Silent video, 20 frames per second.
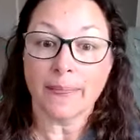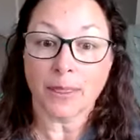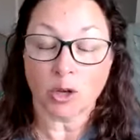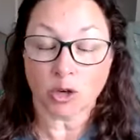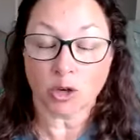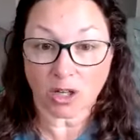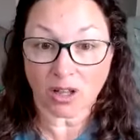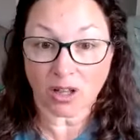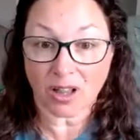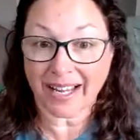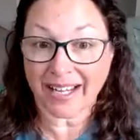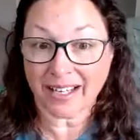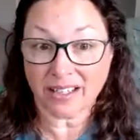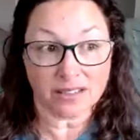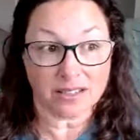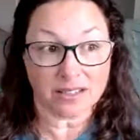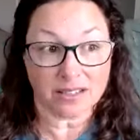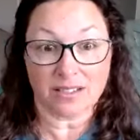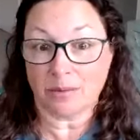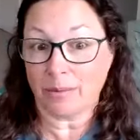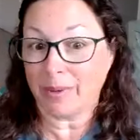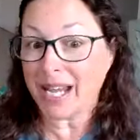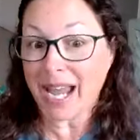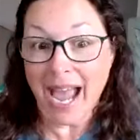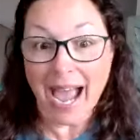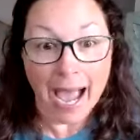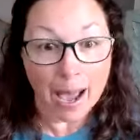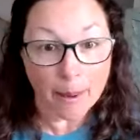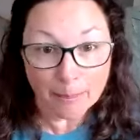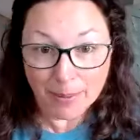your clients to be
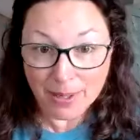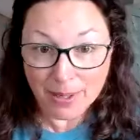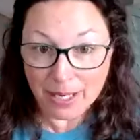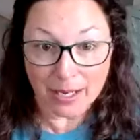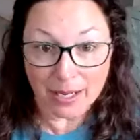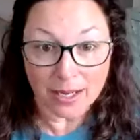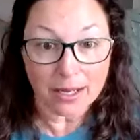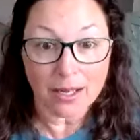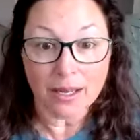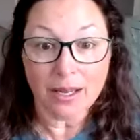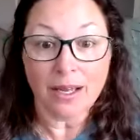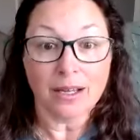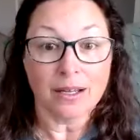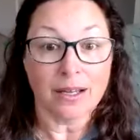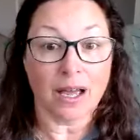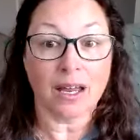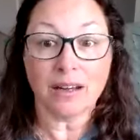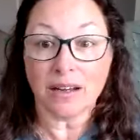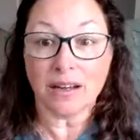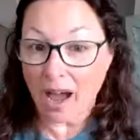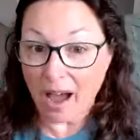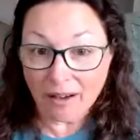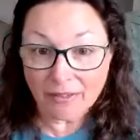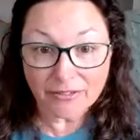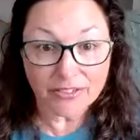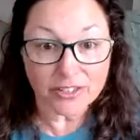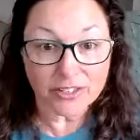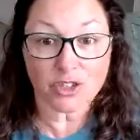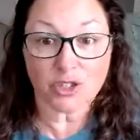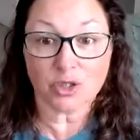happy
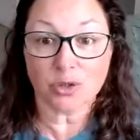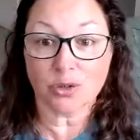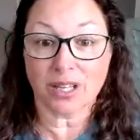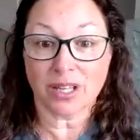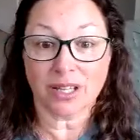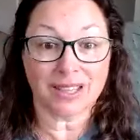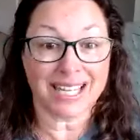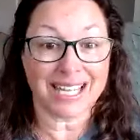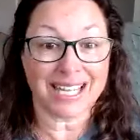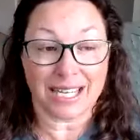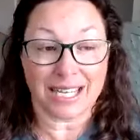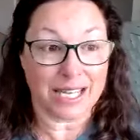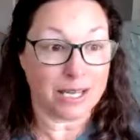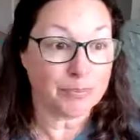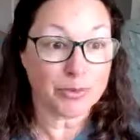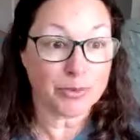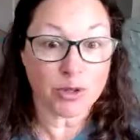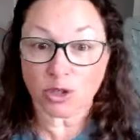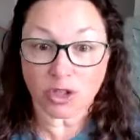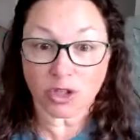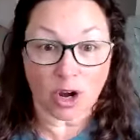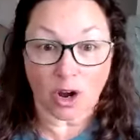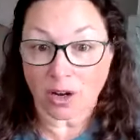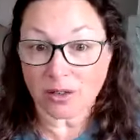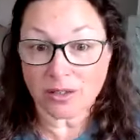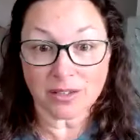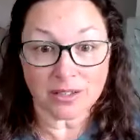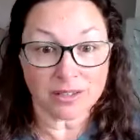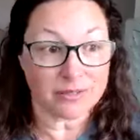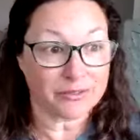enough so that they keep their
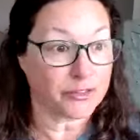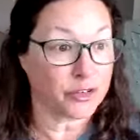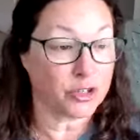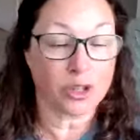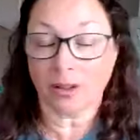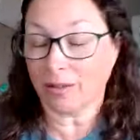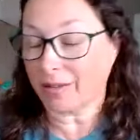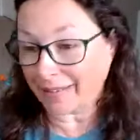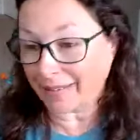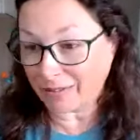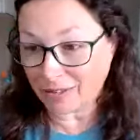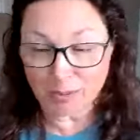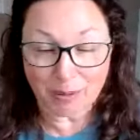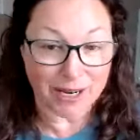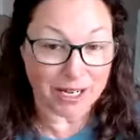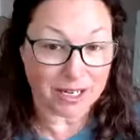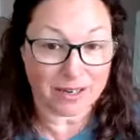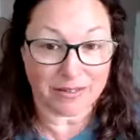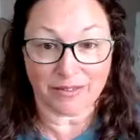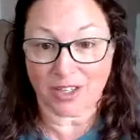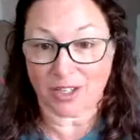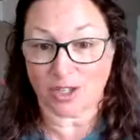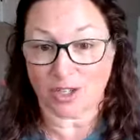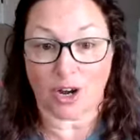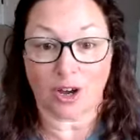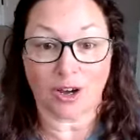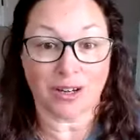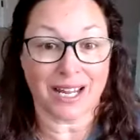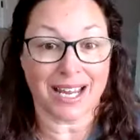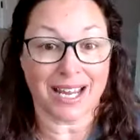dogs for the lifespan of the
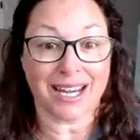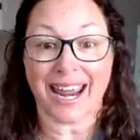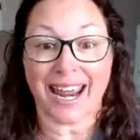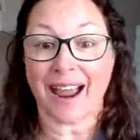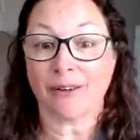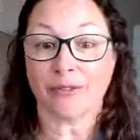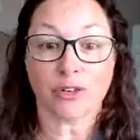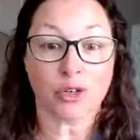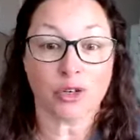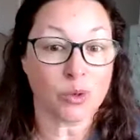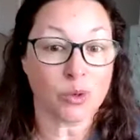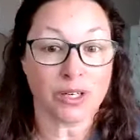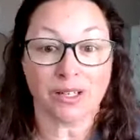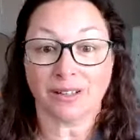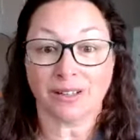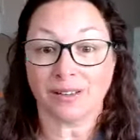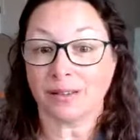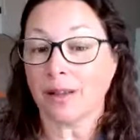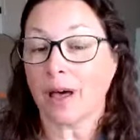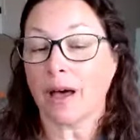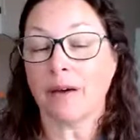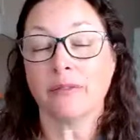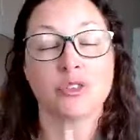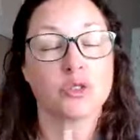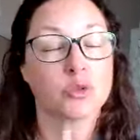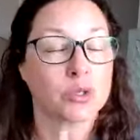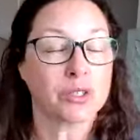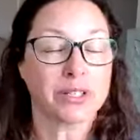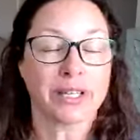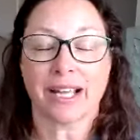dog, and everyone
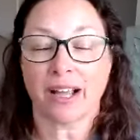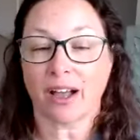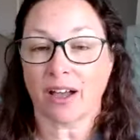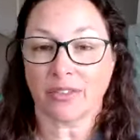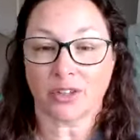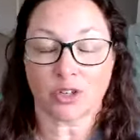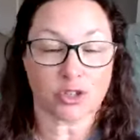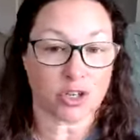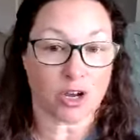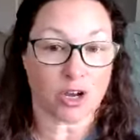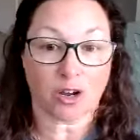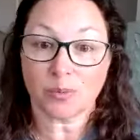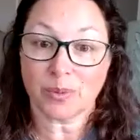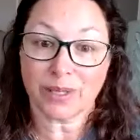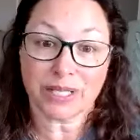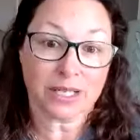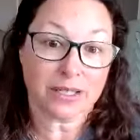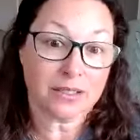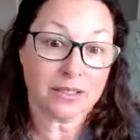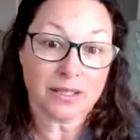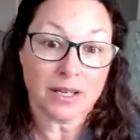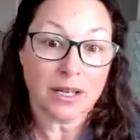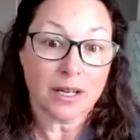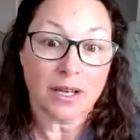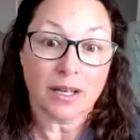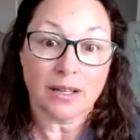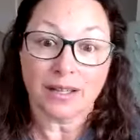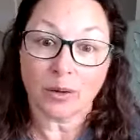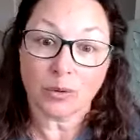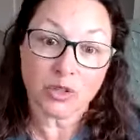loves where they got their dog because
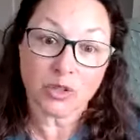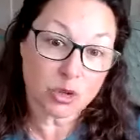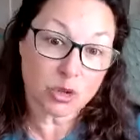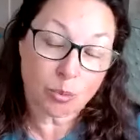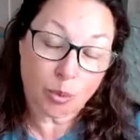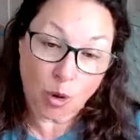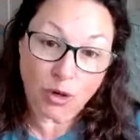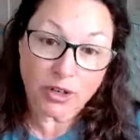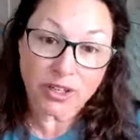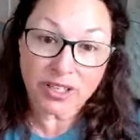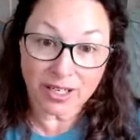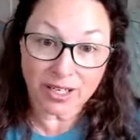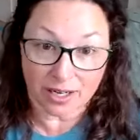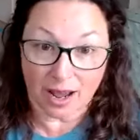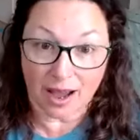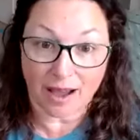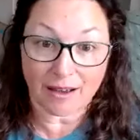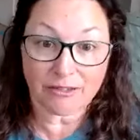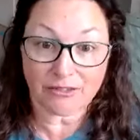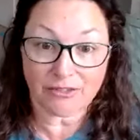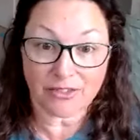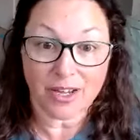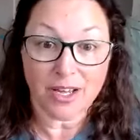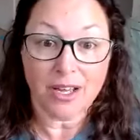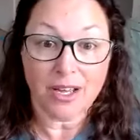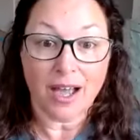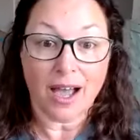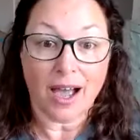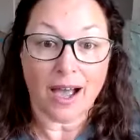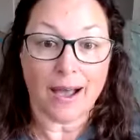they were supported enough.
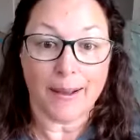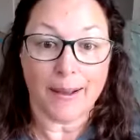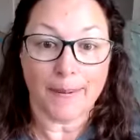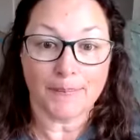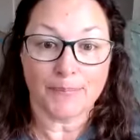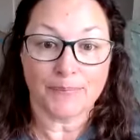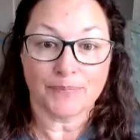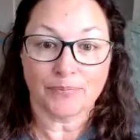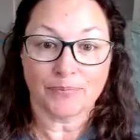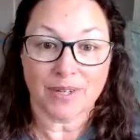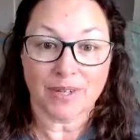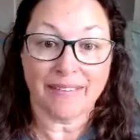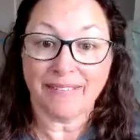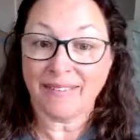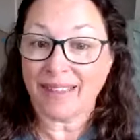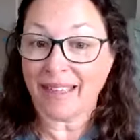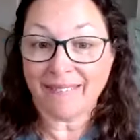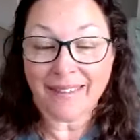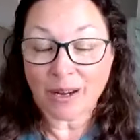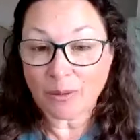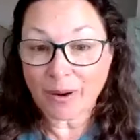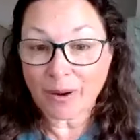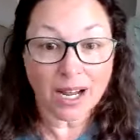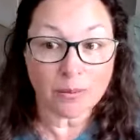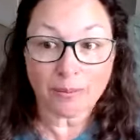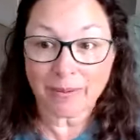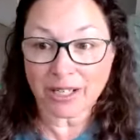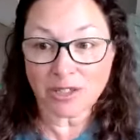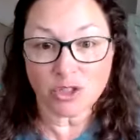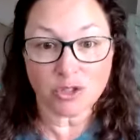And then they
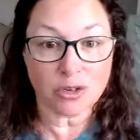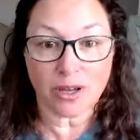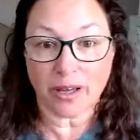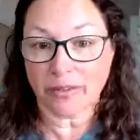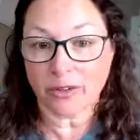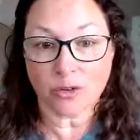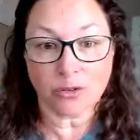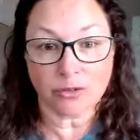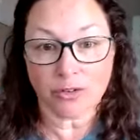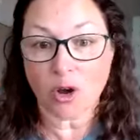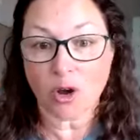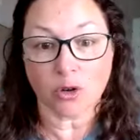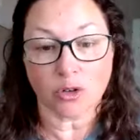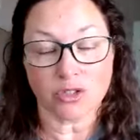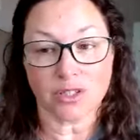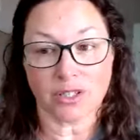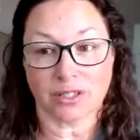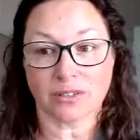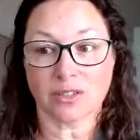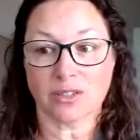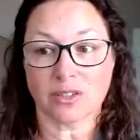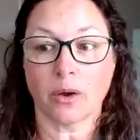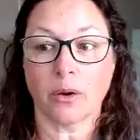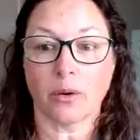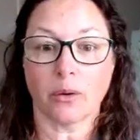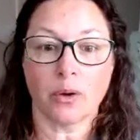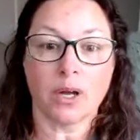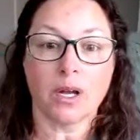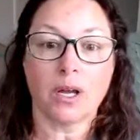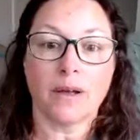recommend you to other folks. And
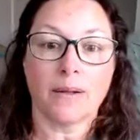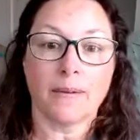so